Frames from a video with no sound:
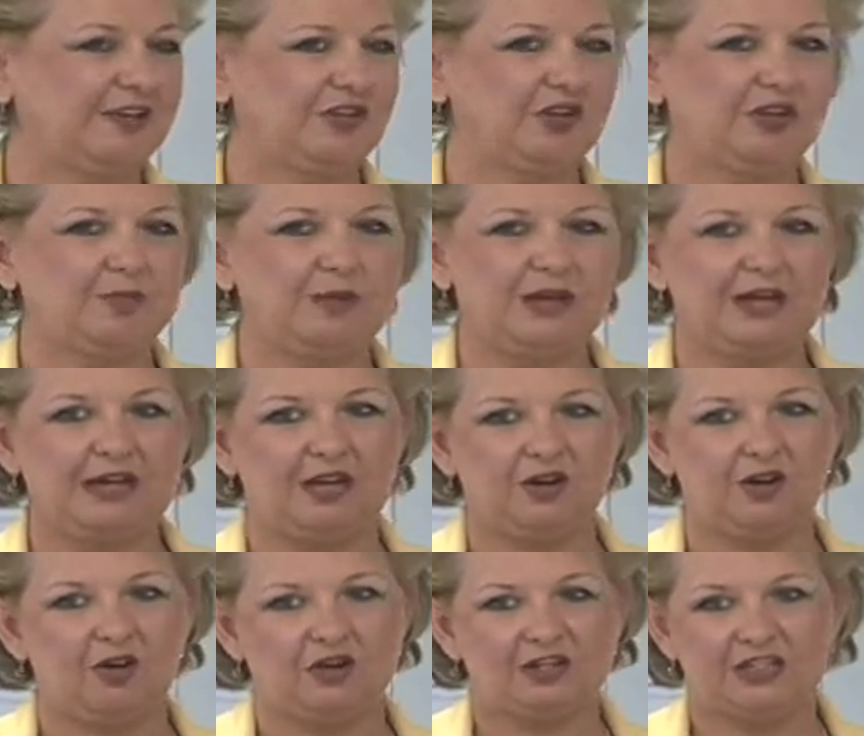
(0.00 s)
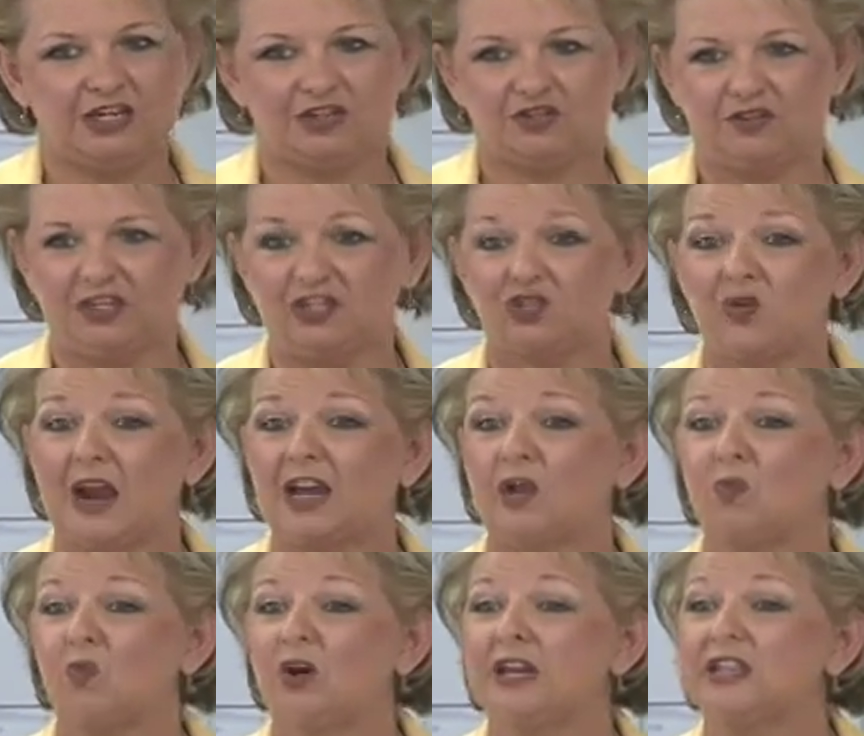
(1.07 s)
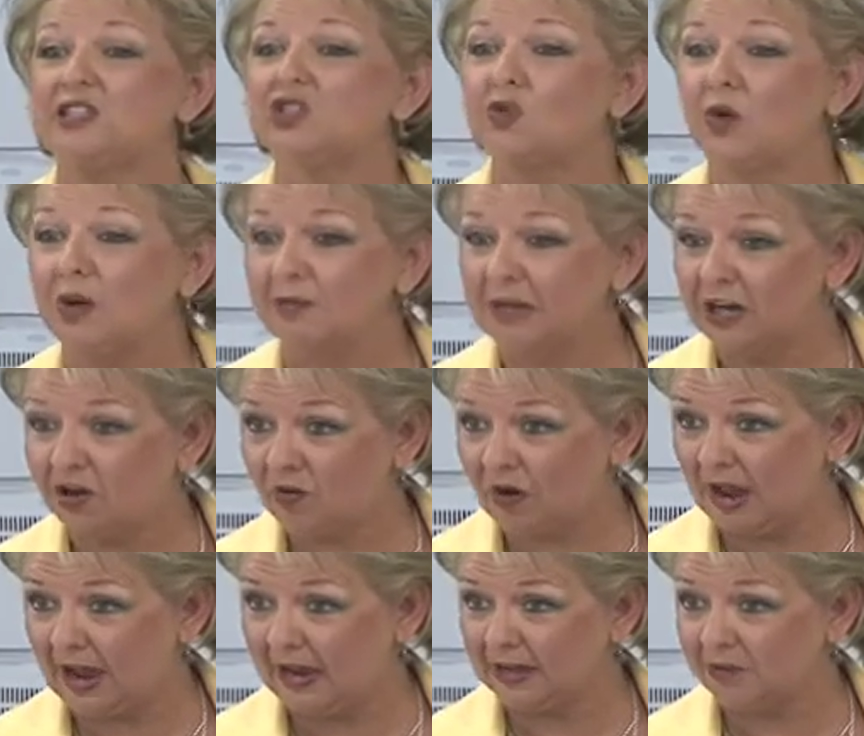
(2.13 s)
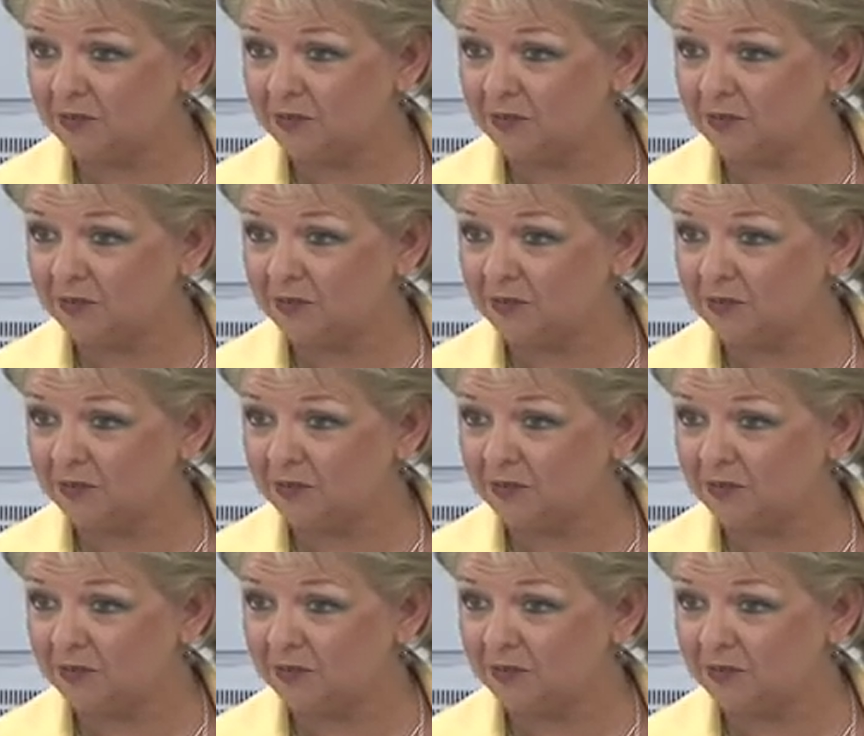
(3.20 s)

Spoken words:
you could be a kindergarten teacher that's dragging one in screaming and crying.